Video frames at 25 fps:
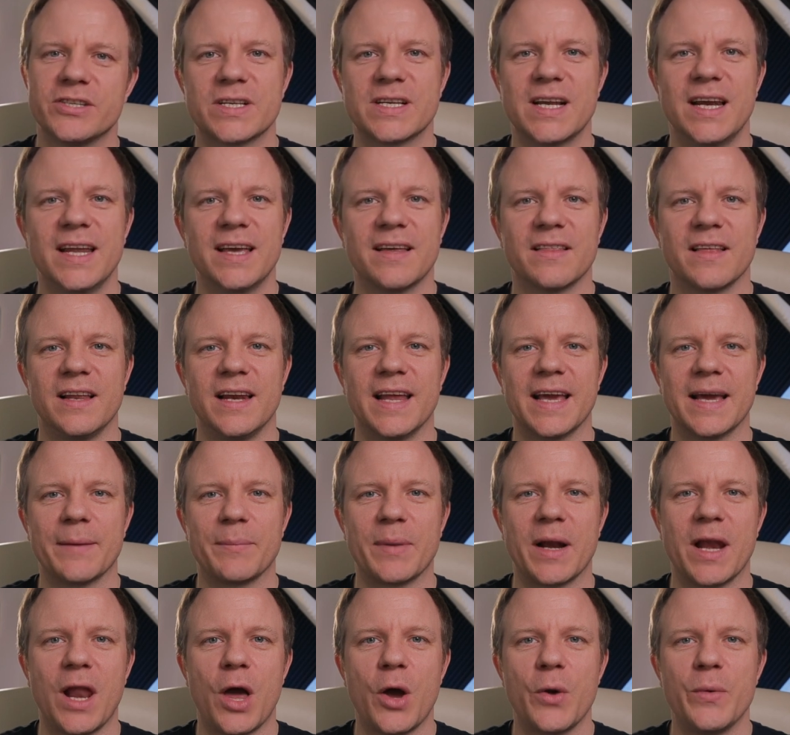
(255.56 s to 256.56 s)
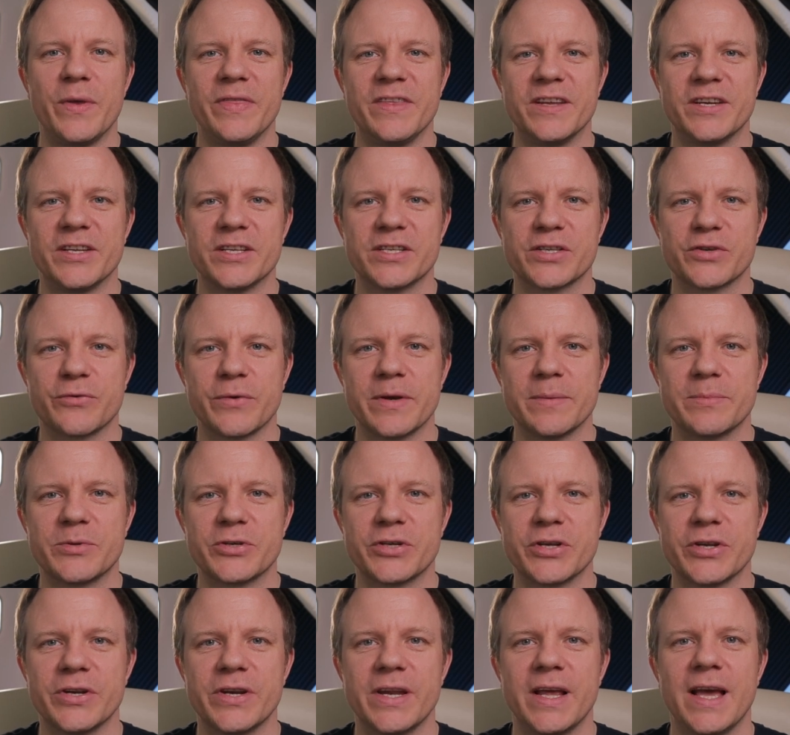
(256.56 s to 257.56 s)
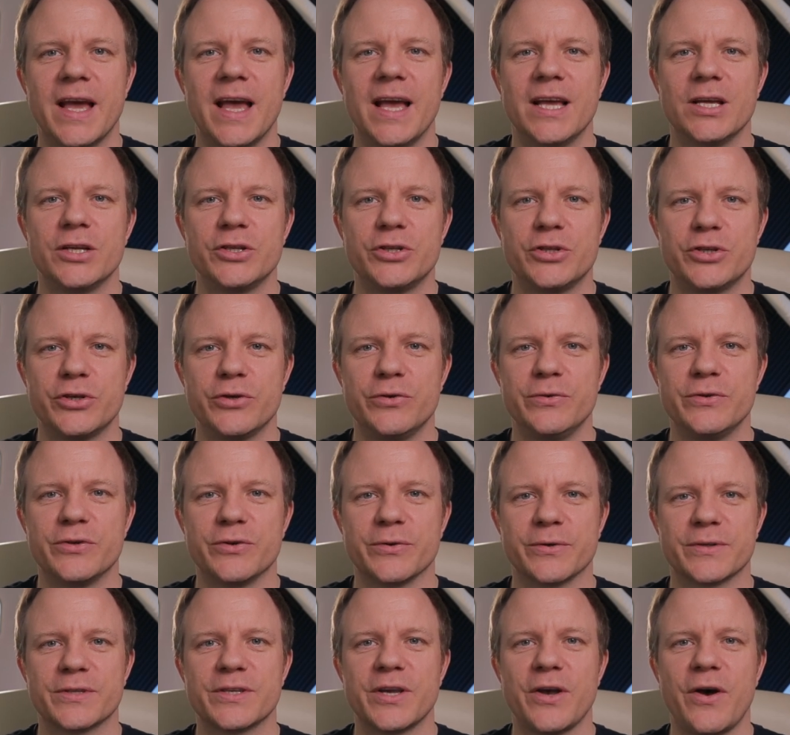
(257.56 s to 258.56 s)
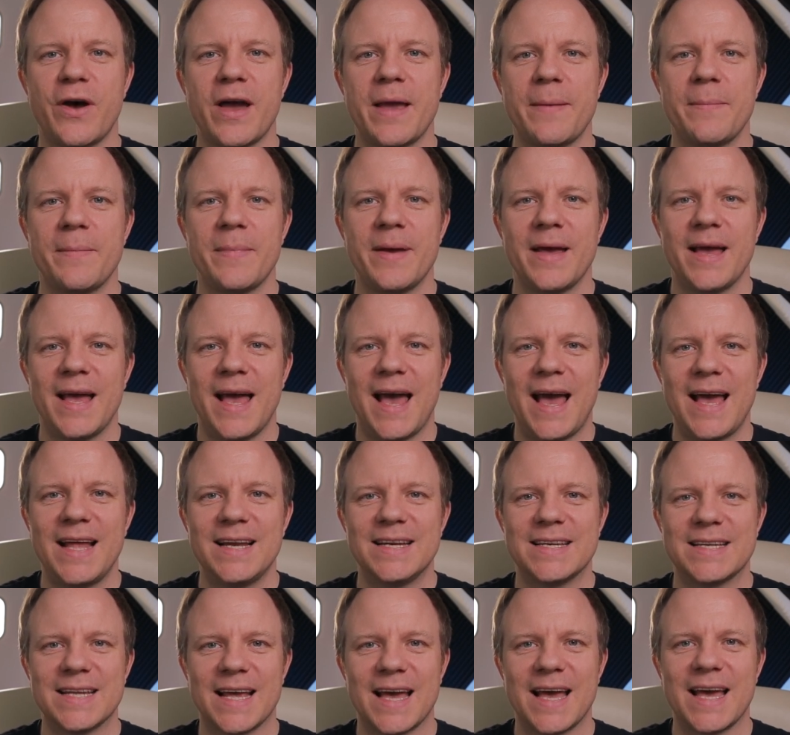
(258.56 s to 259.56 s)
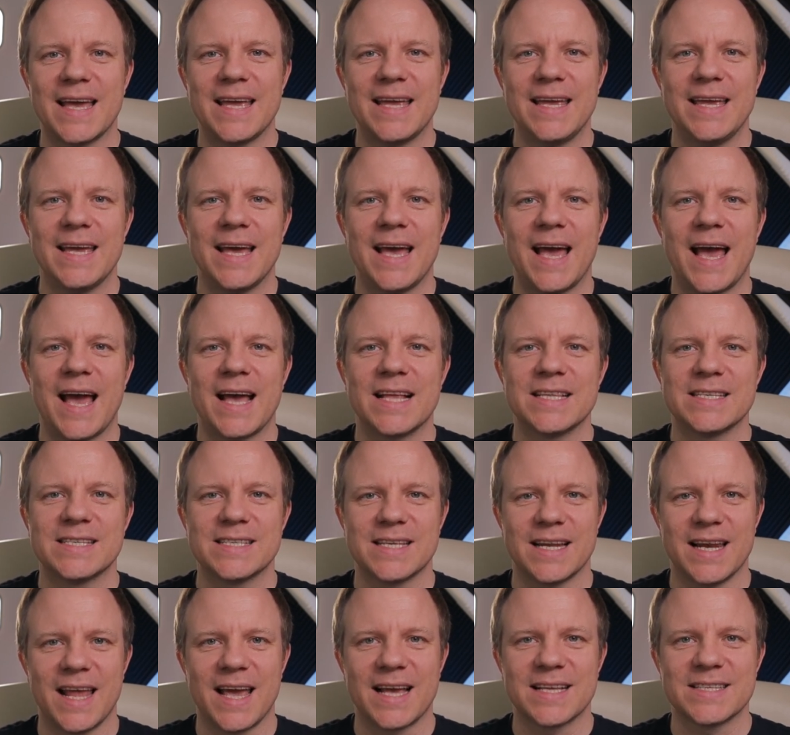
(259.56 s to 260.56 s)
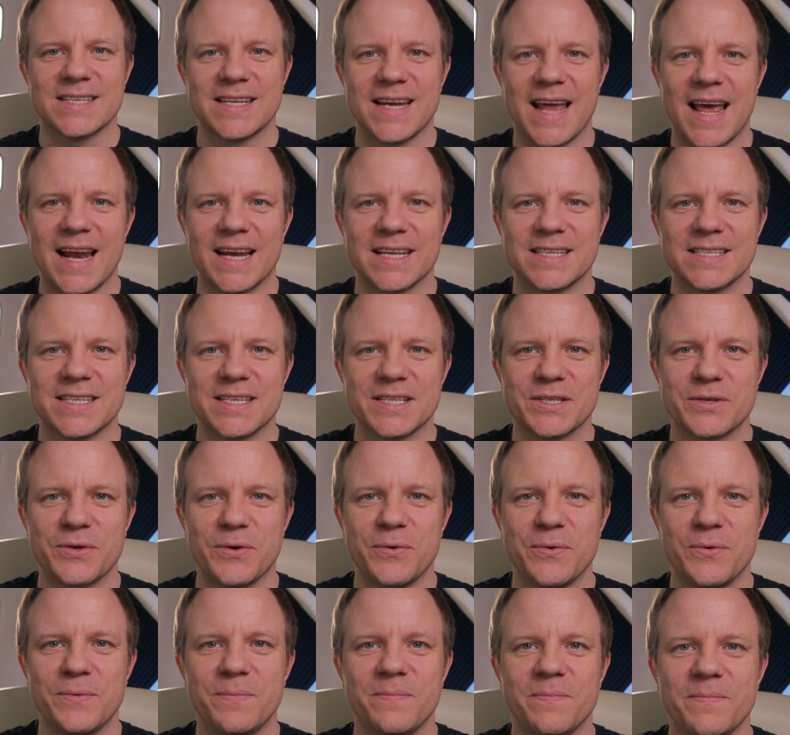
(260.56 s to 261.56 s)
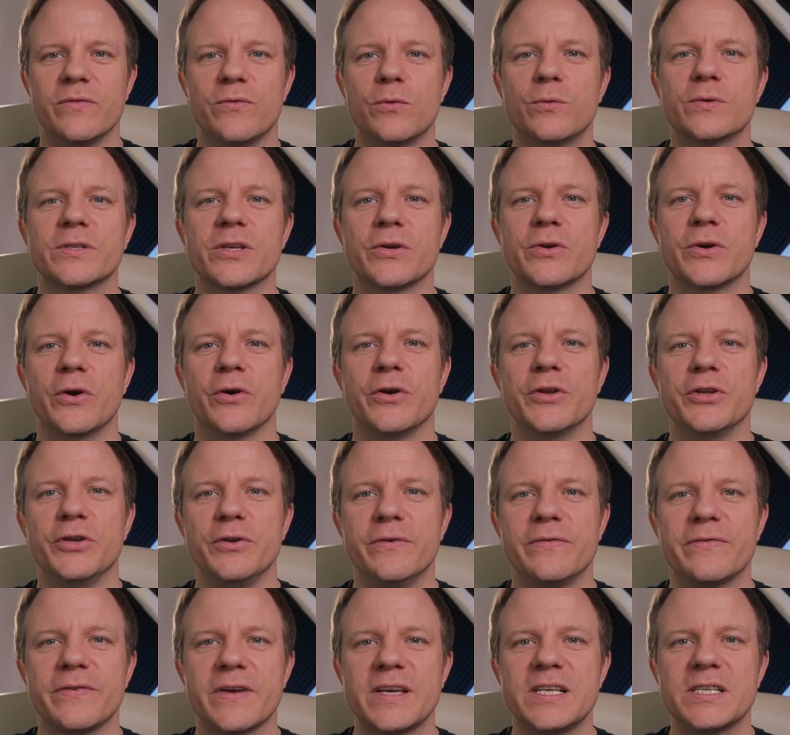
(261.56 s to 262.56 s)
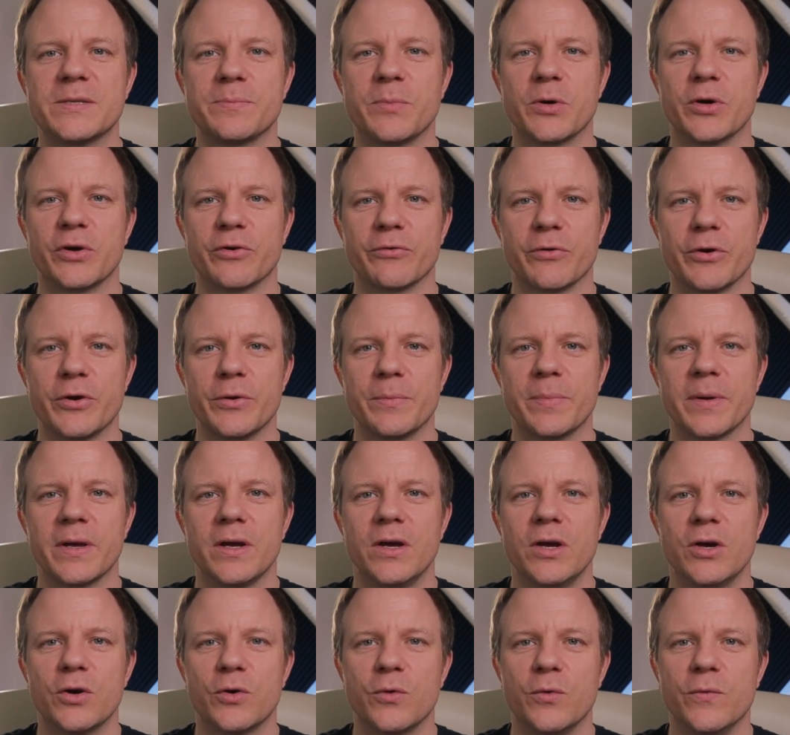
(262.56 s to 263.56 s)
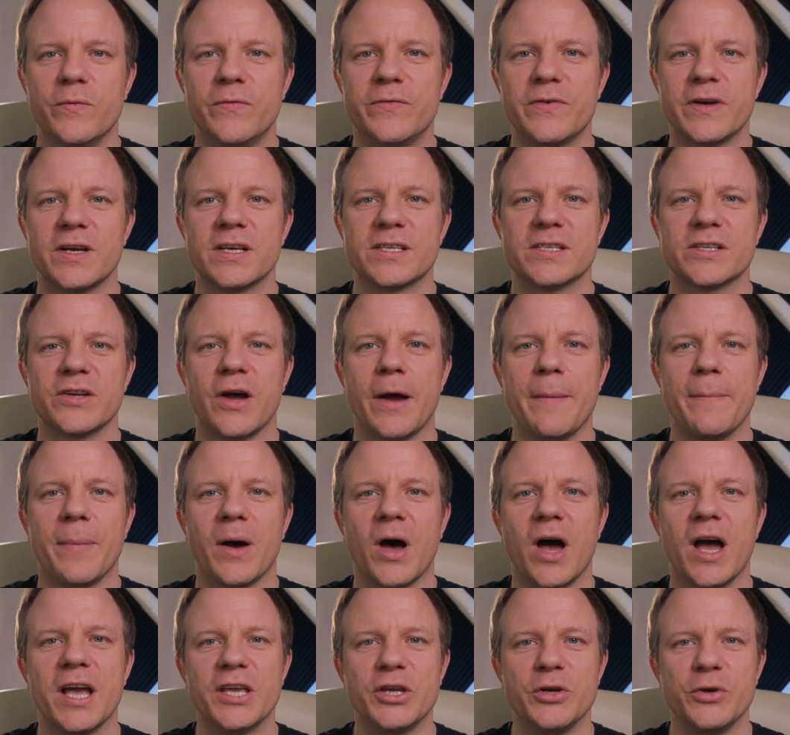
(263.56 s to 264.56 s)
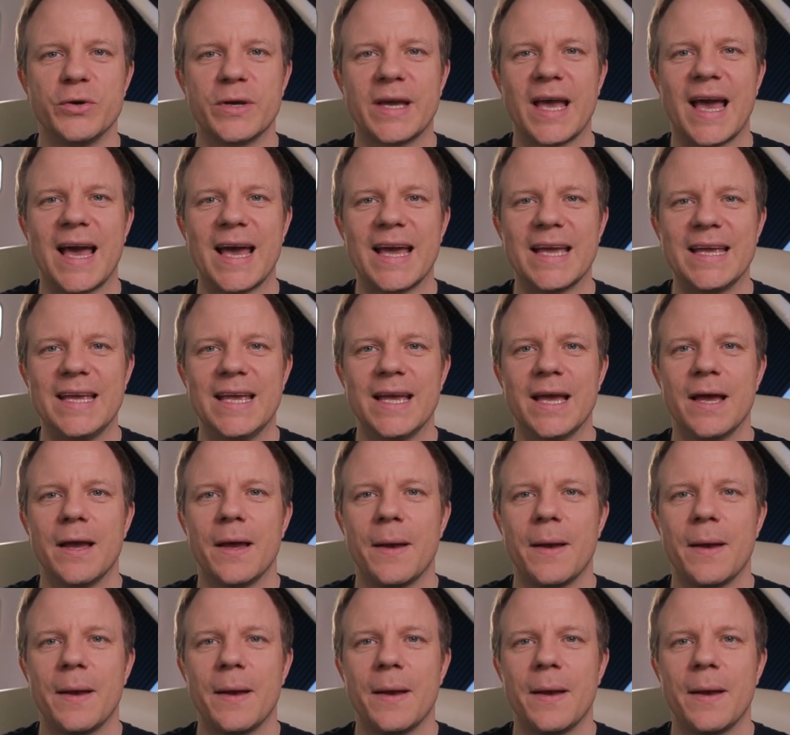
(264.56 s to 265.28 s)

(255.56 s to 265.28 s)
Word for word: Just click the link below in the description, choose your time and day, and select analysis call. We've also got a new Facebook group called First Time Buyer UK.